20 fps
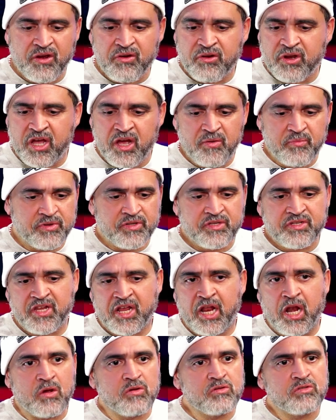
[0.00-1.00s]
companies, they
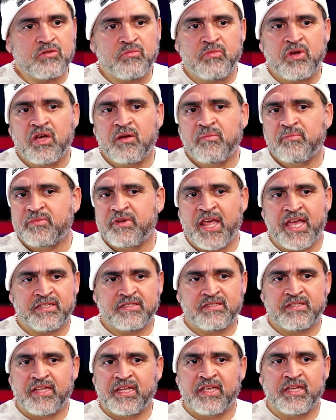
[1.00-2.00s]
close them up.
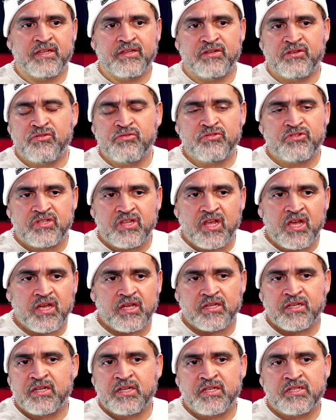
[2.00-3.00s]
Next thing, you stuck,
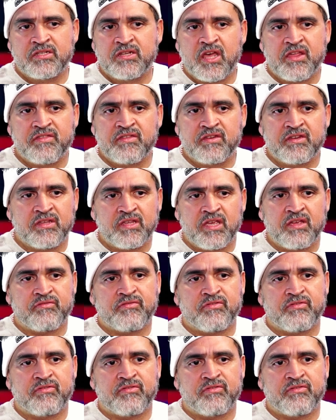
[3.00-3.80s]
and there's nothing to get from